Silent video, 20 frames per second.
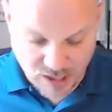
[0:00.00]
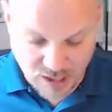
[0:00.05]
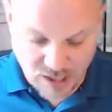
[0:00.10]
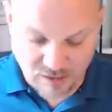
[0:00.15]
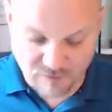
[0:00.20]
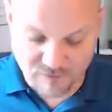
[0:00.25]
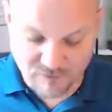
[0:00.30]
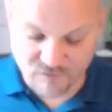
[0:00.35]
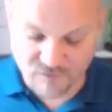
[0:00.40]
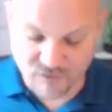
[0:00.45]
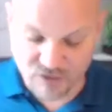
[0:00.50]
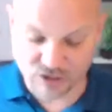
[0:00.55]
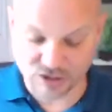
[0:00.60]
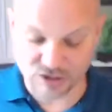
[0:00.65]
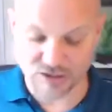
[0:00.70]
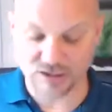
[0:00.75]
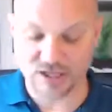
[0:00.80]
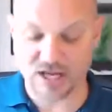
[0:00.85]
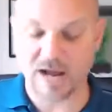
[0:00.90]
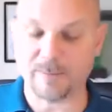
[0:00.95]

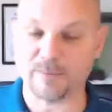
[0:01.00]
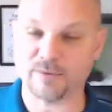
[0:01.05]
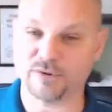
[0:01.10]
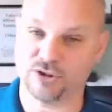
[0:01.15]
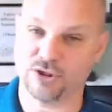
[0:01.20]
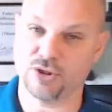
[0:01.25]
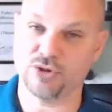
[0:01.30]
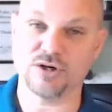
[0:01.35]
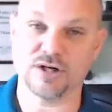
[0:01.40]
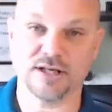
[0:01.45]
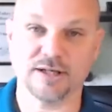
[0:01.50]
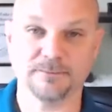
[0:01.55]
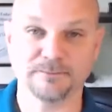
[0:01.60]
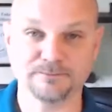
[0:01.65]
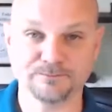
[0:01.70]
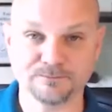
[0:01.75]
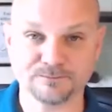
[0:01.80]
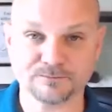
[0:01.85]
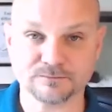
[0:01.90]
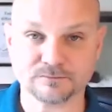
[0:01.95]
Envision the opportunity
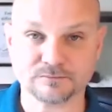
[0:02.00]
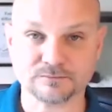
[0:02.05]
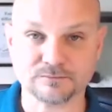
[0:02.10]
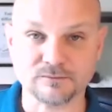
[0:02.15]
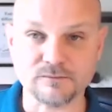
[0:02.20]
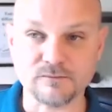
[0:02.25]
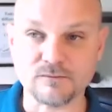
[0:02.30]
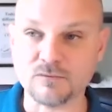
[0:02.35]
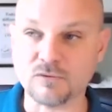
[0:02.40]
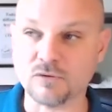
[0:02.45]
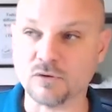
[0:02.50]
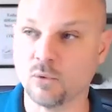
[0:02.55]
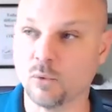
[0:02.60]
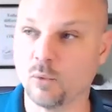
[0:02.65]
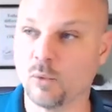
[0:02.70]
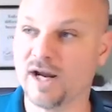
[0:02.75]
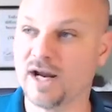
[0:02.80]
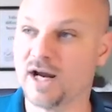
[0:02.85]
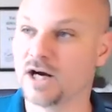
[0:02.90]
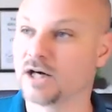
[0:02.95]

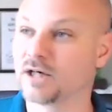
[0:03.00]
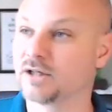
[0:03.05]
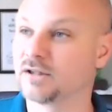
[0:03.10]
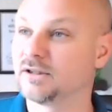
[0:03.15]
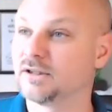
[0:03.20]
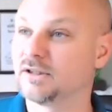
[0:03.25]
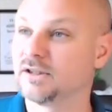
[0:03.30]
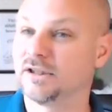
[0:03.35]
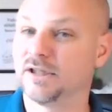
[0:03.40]
where